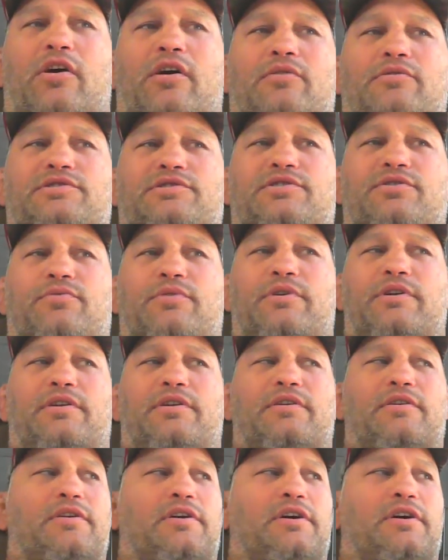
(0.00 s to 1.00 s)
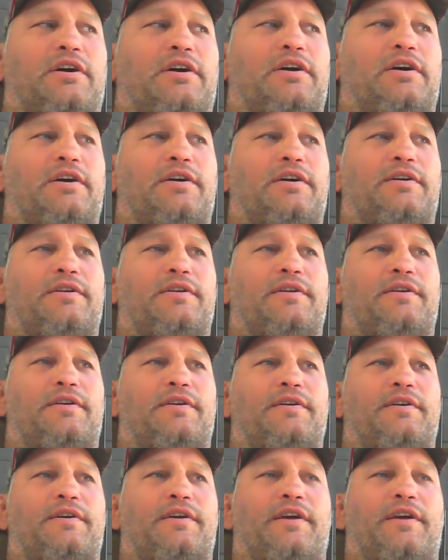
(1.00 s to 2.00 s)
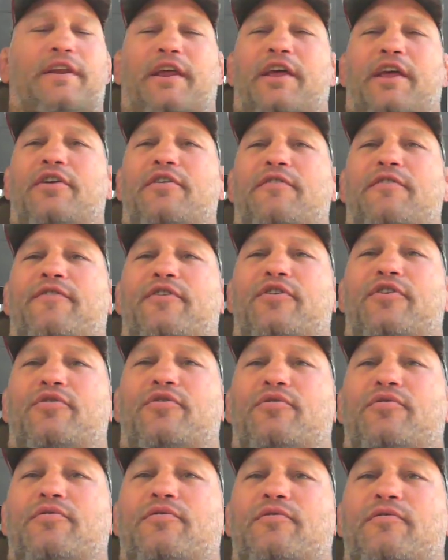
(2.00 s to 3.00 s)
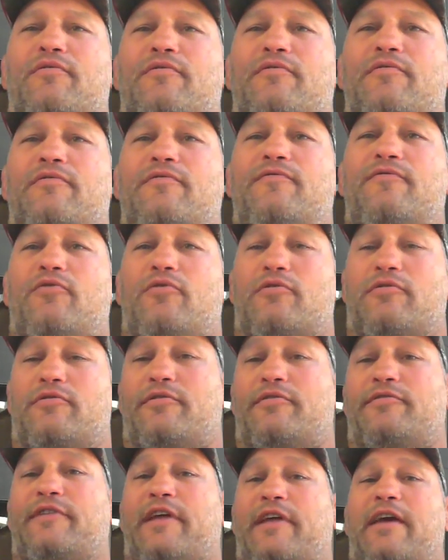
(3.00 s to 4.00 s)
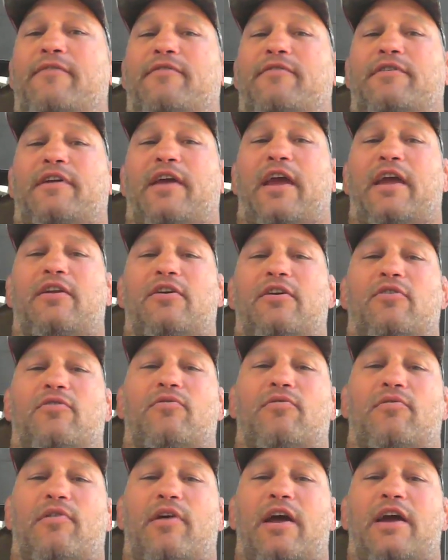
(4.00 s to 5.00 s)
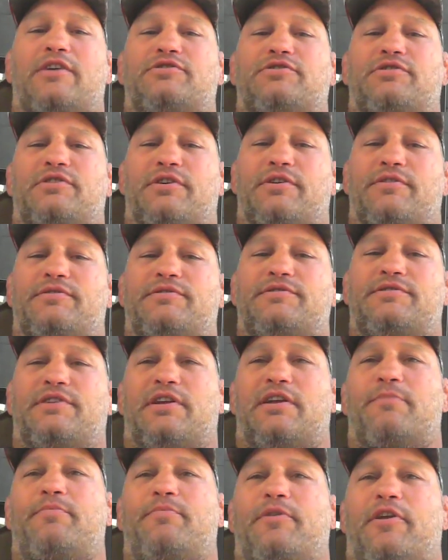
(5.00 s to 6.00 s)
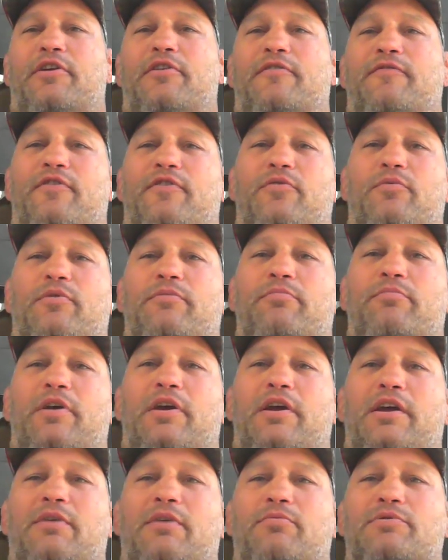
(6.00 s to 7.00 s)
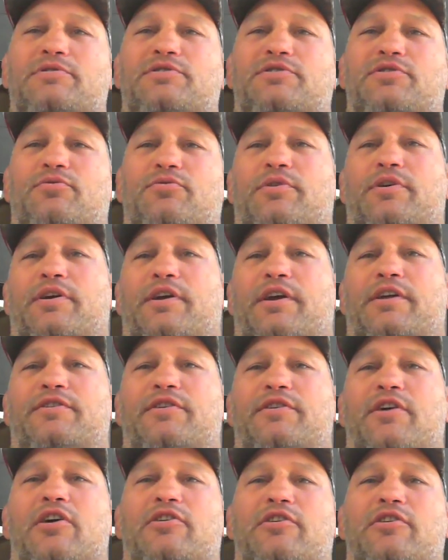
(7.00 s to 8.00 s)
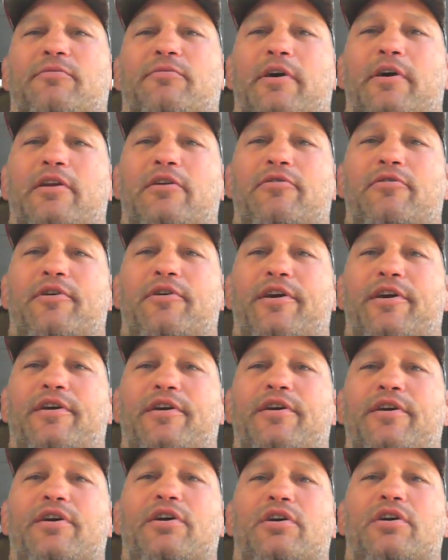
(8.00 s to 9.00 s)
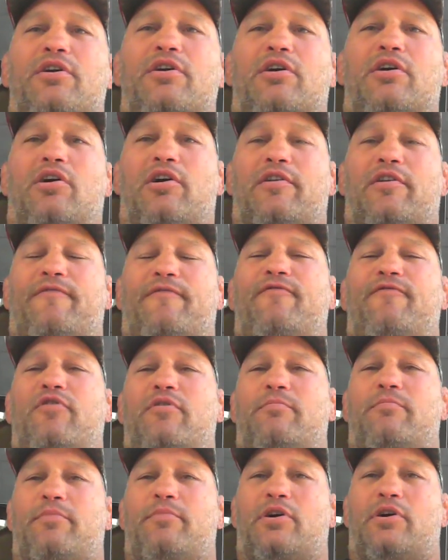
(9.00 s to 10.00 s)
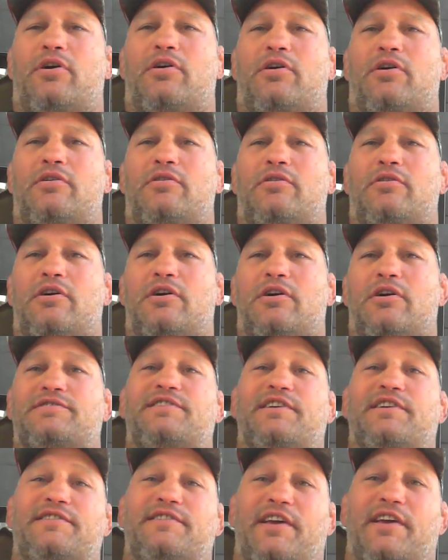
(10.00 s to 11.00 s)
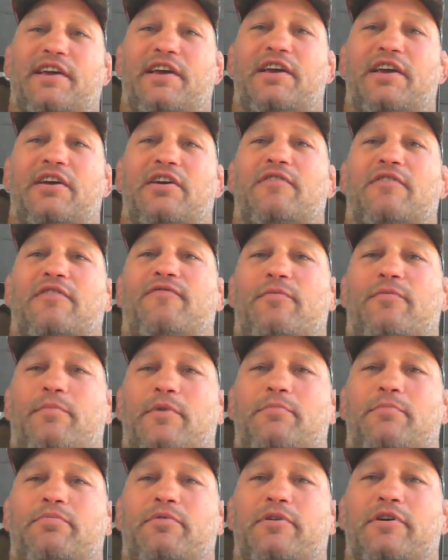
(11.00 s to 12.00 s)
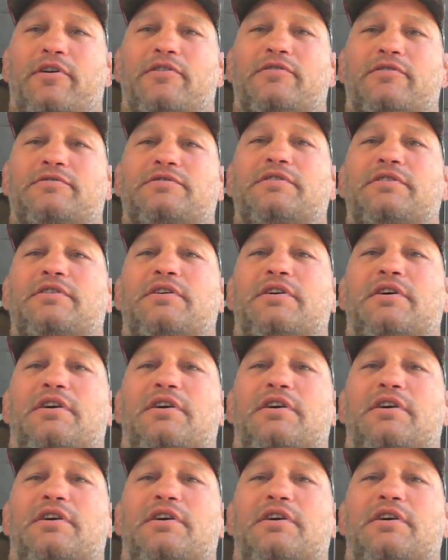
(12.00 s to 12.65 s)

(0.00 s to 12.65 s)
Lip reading: I was doing an interview for David Kano, actually set up an interview with me. He was doing a documentary on football, on CTE, on football players,